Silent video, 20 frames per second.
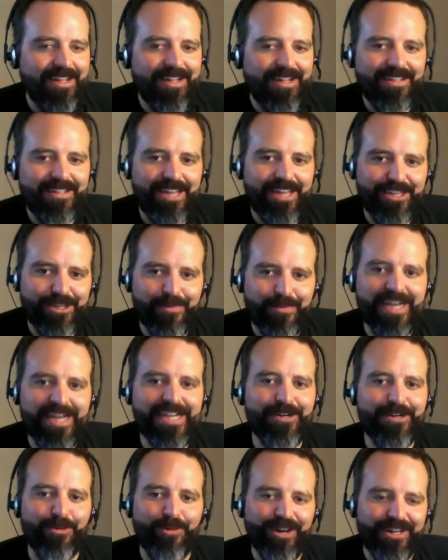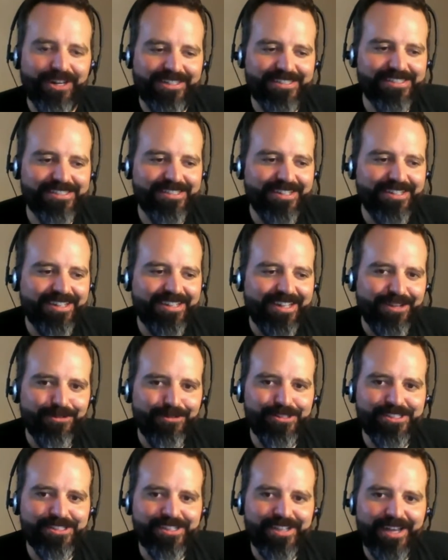like the mic works. It
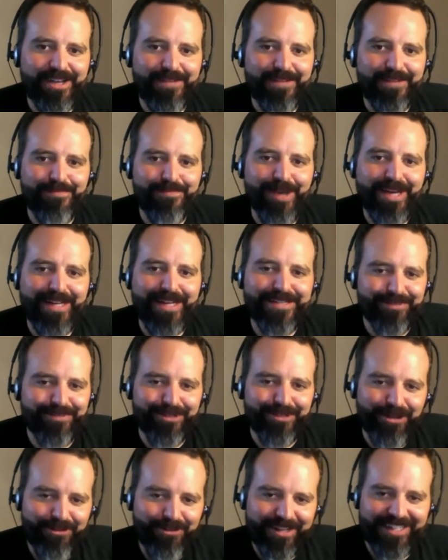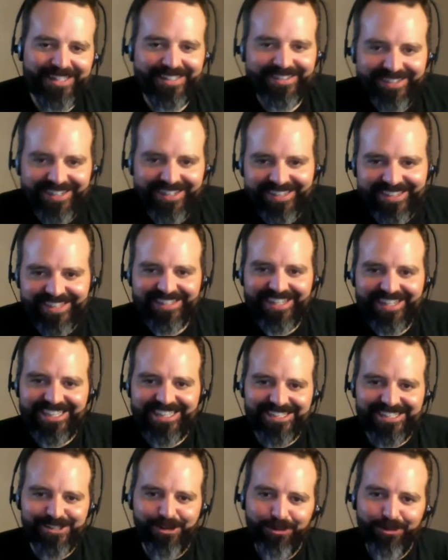was like mind blowing that like
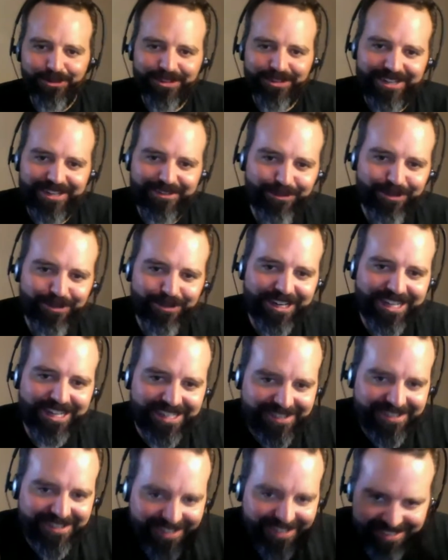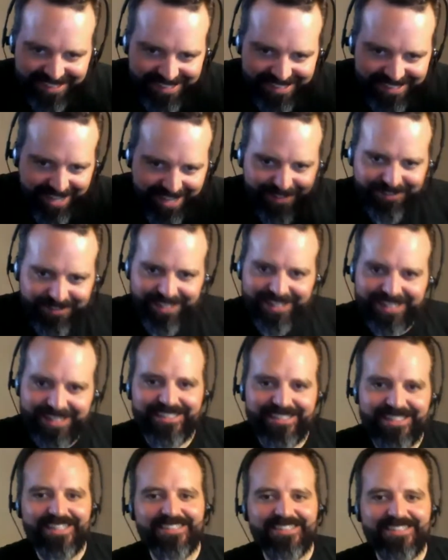this whole thing would work and you didn't need to have like
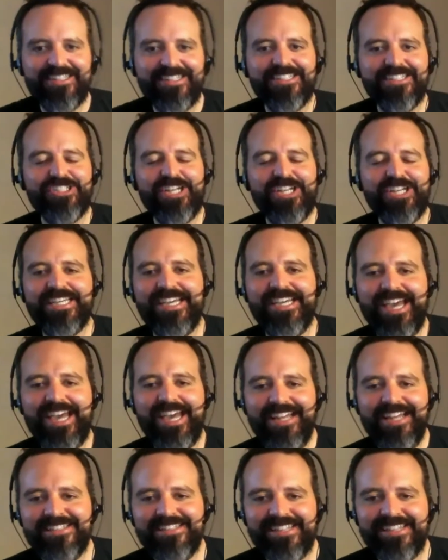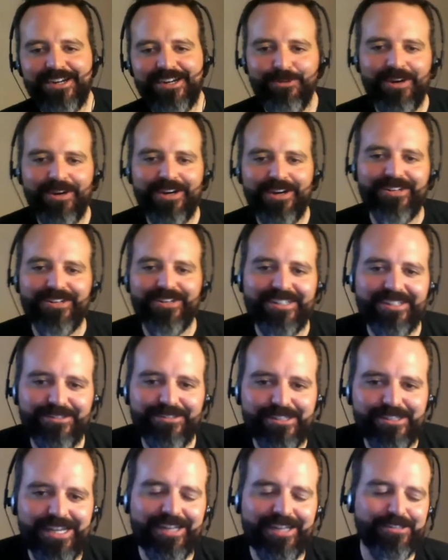a janky headset or whatever. It
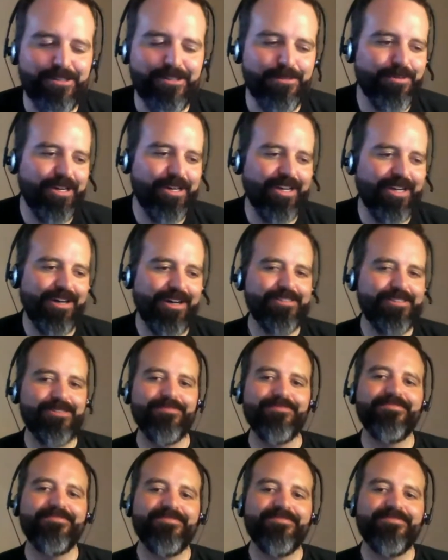was actually pretty awesome.